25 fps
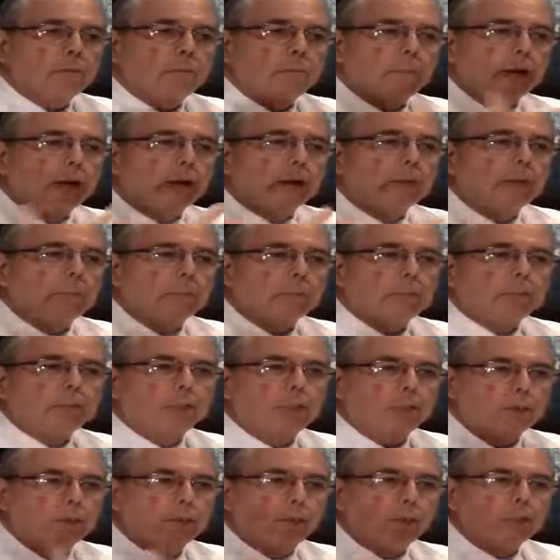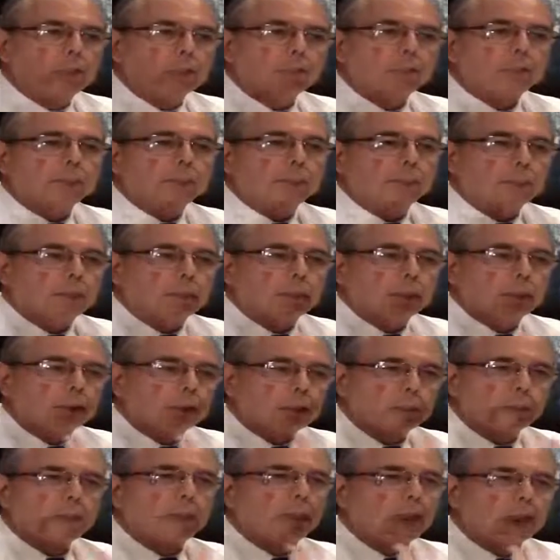body material, waste material,
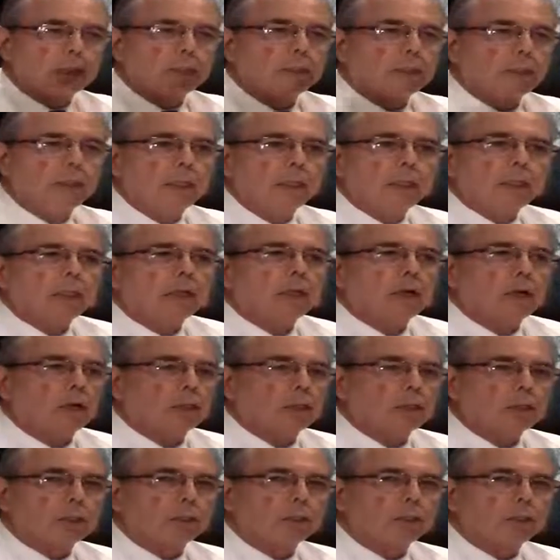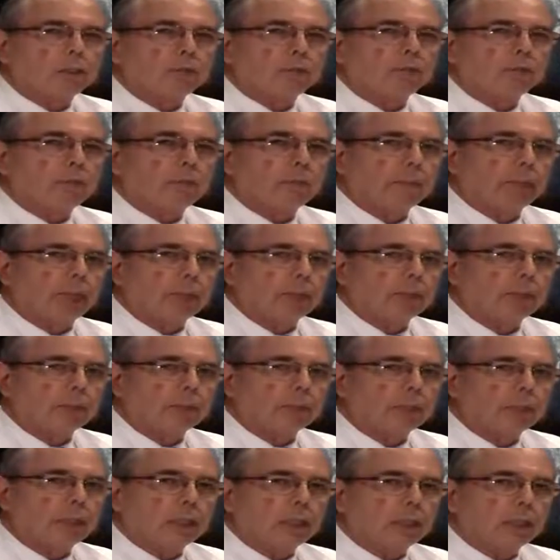is then causes
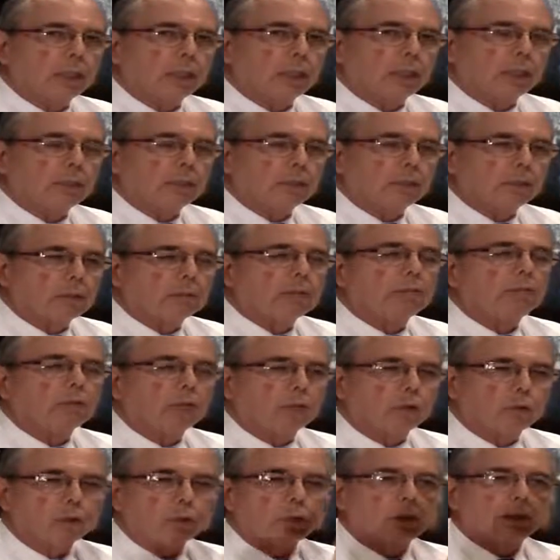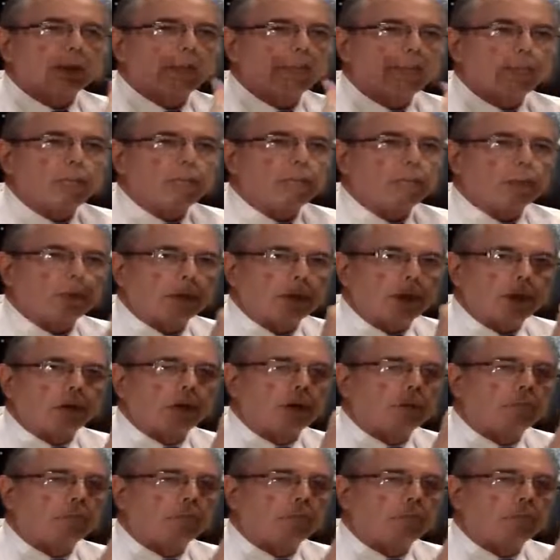inflammation, and of course them being there